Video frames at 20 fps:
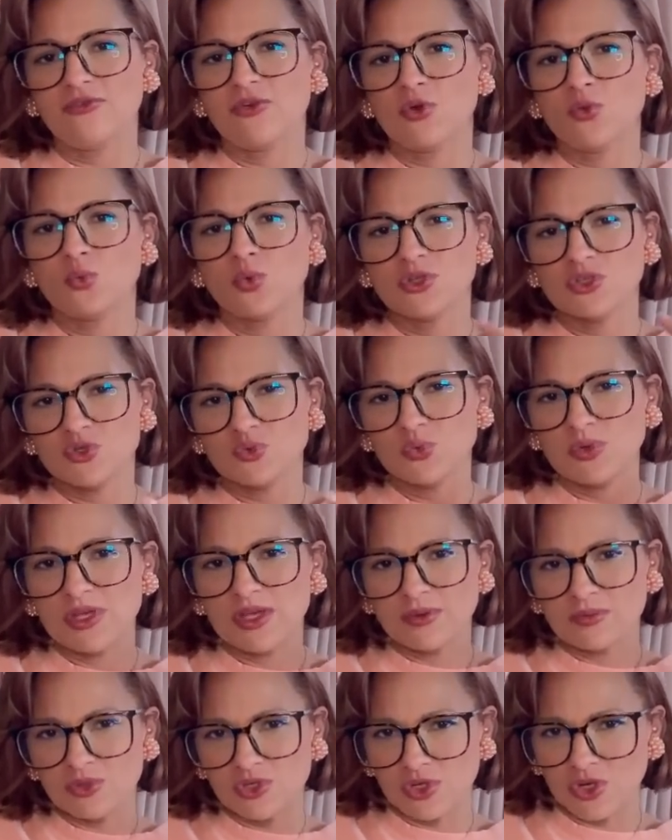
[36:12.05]
And once we
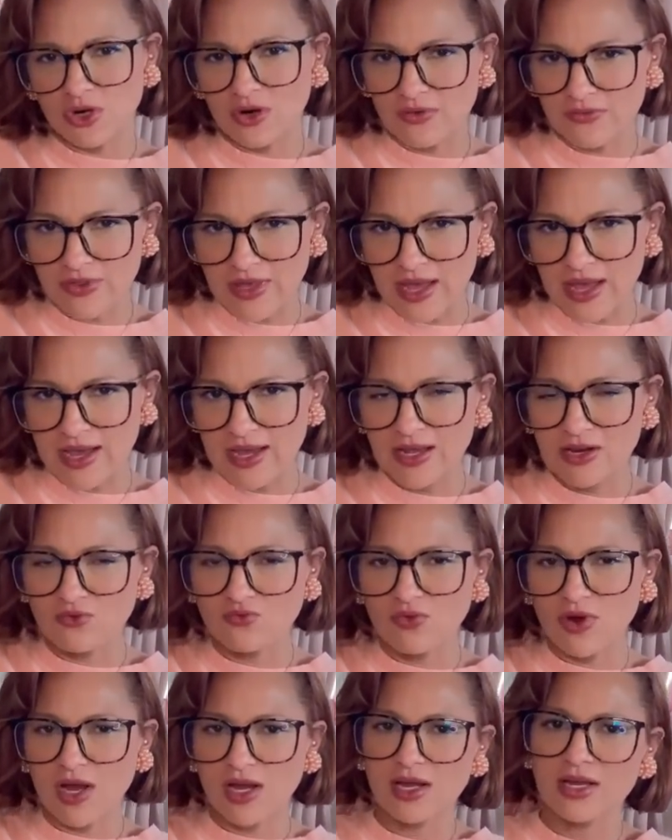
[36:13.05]
observe that and
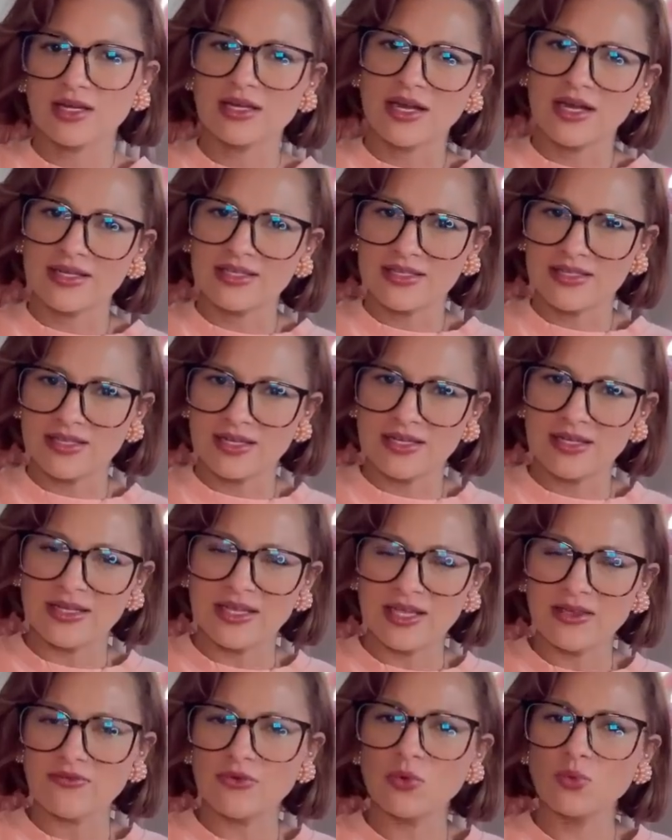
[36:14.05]
recognize that
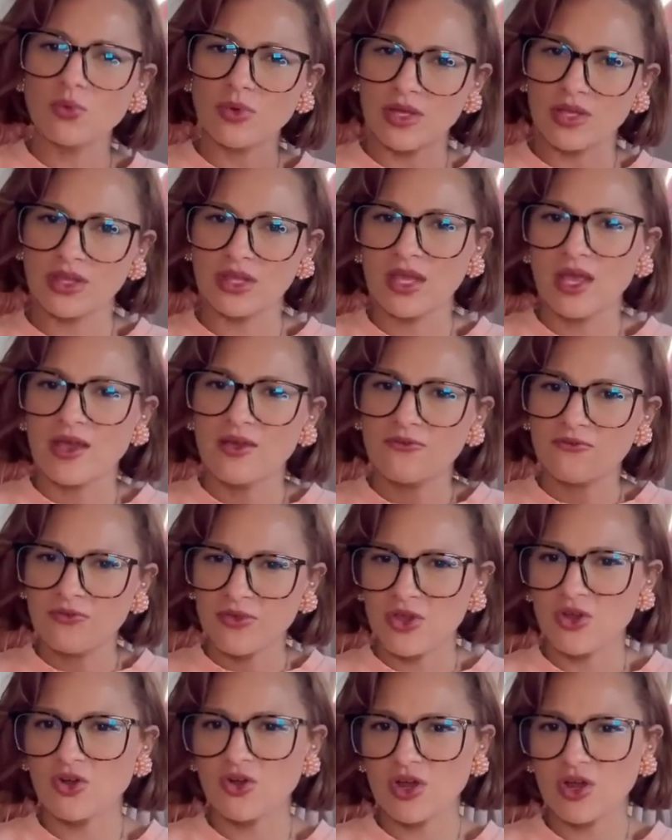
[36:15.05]
even with
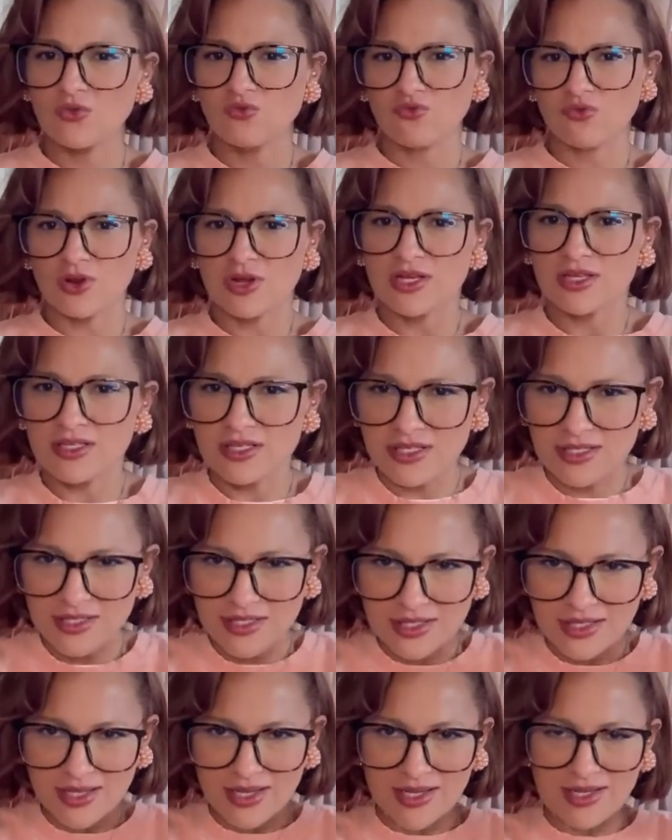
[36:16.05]
fear and
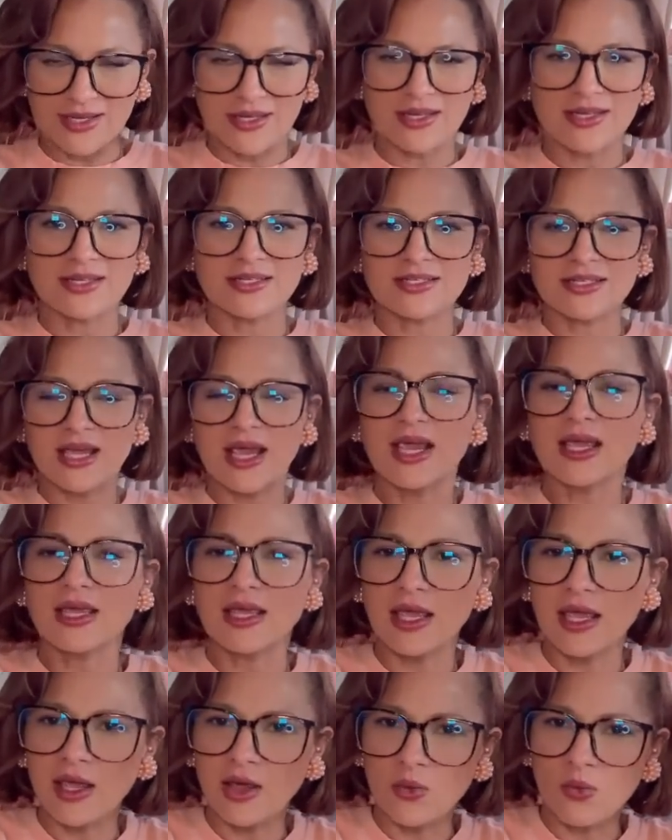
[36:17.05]
risks and
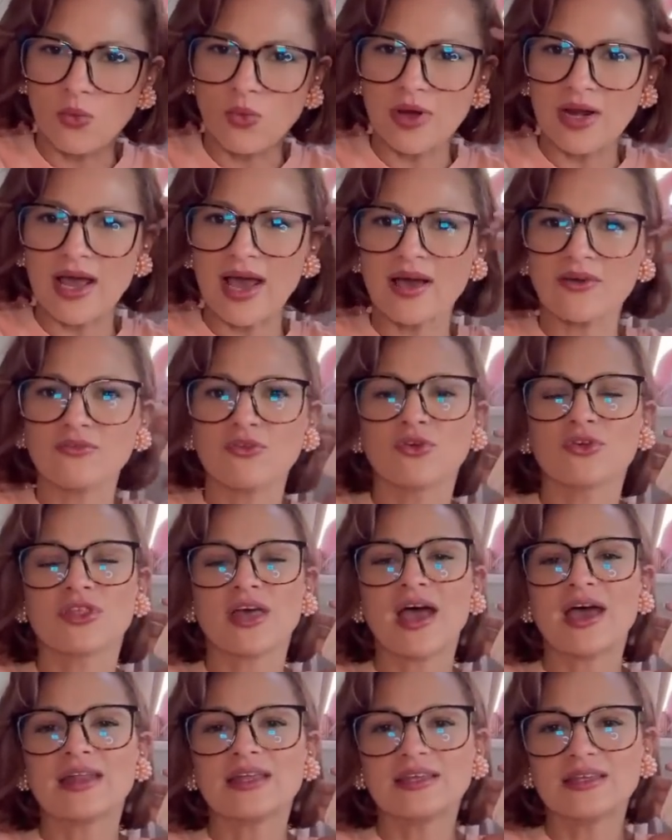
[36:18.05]
taking whatever
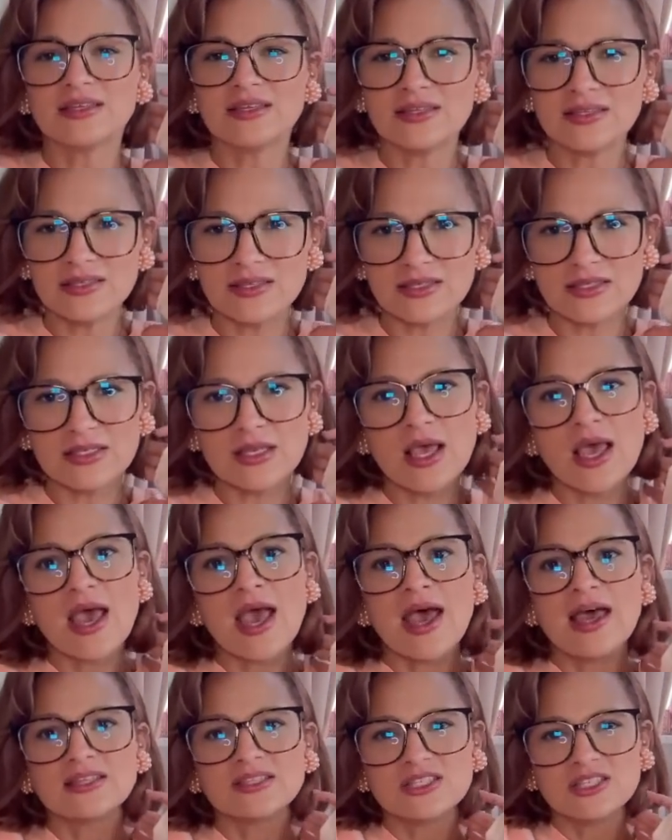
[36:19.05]
that is
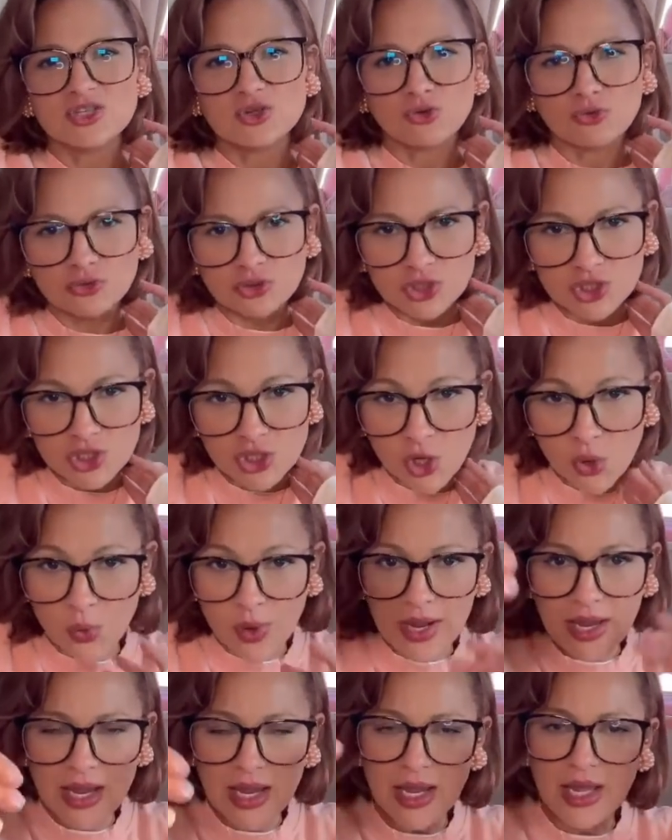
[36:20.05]
and still
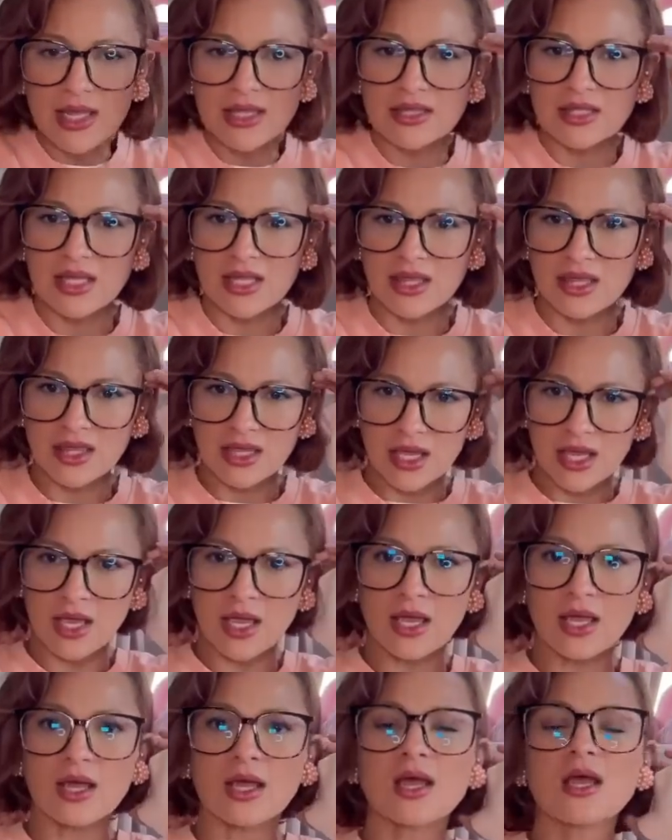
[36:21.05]
doing the
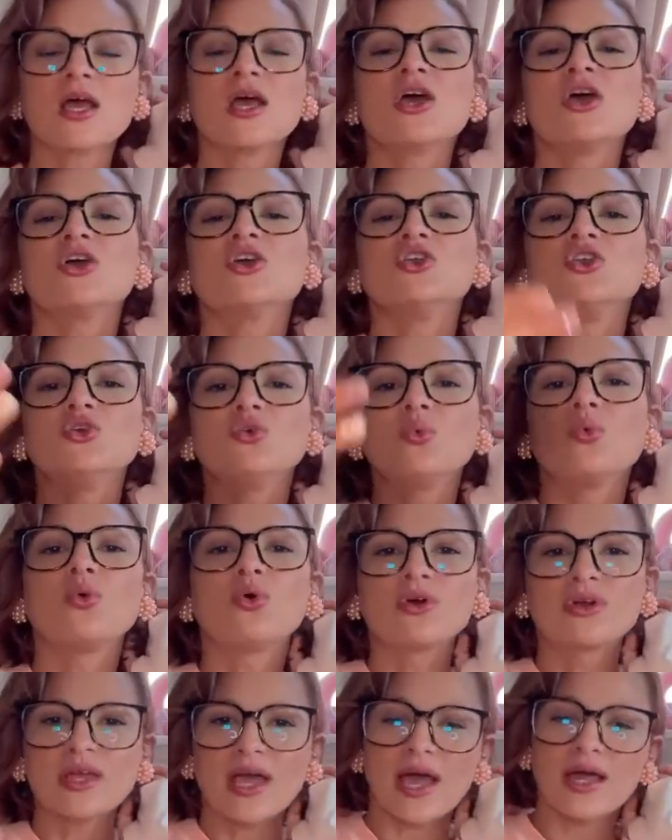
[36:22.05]
thing, you
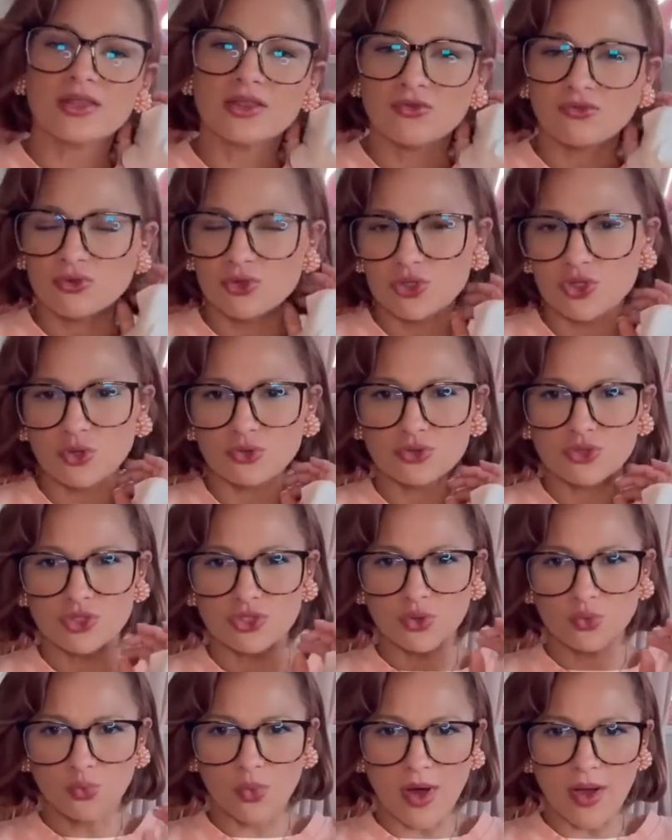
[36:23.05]
will get the results
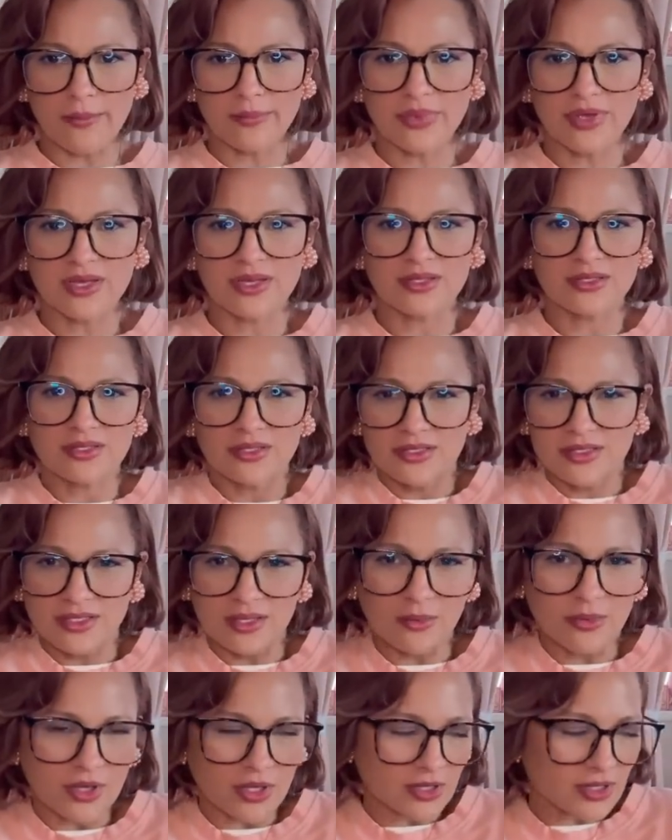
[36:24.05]
you want, because the
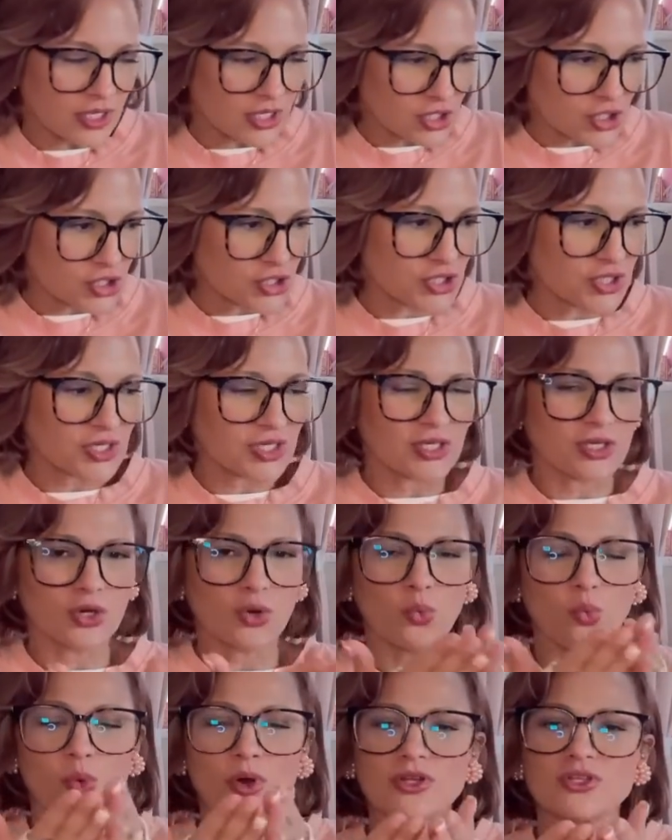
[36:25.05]

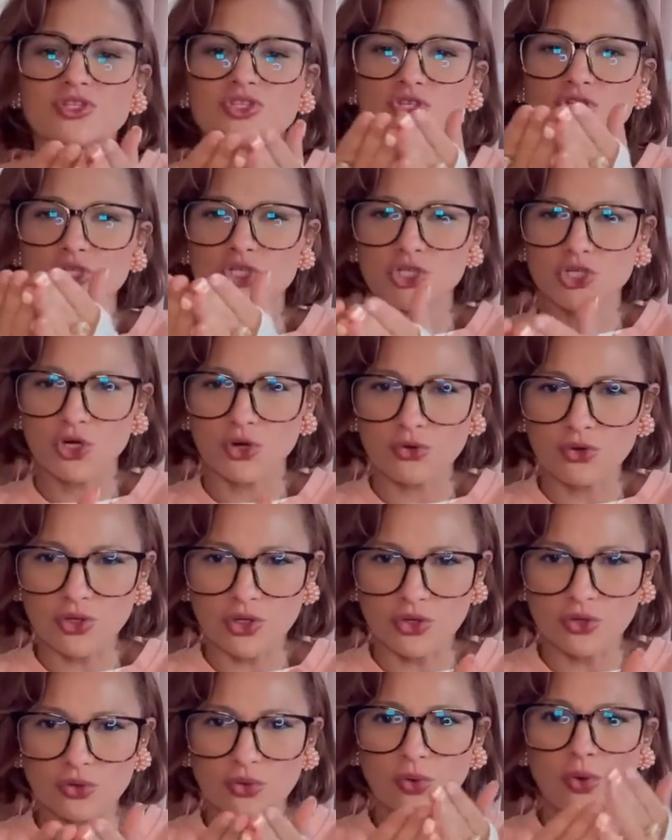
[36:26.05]
simulation wants to show
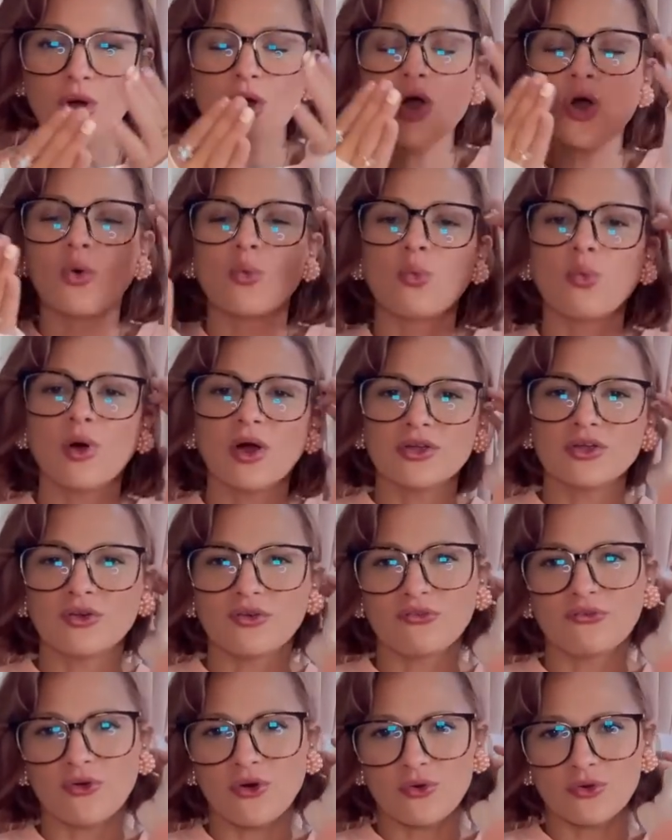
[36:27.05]
you what you're
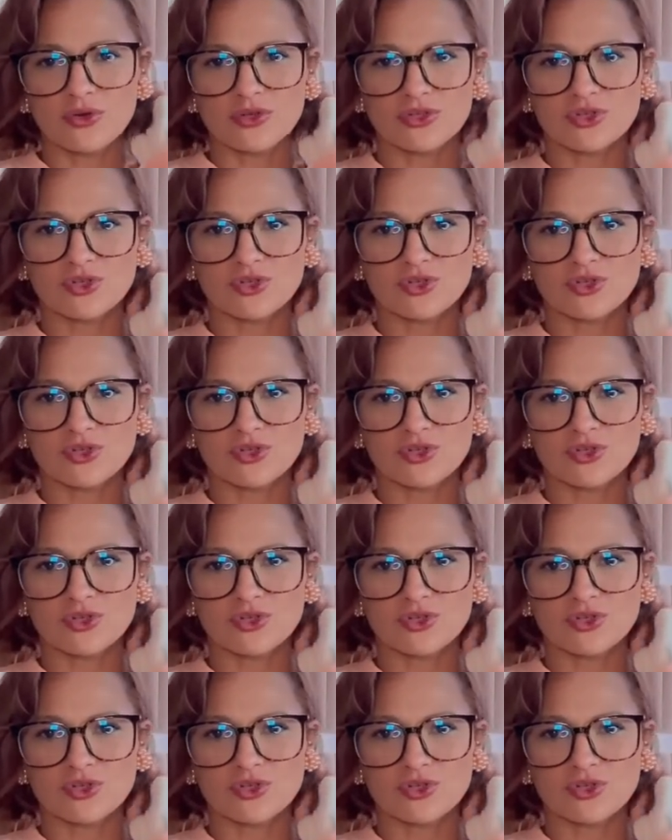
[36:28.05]
focused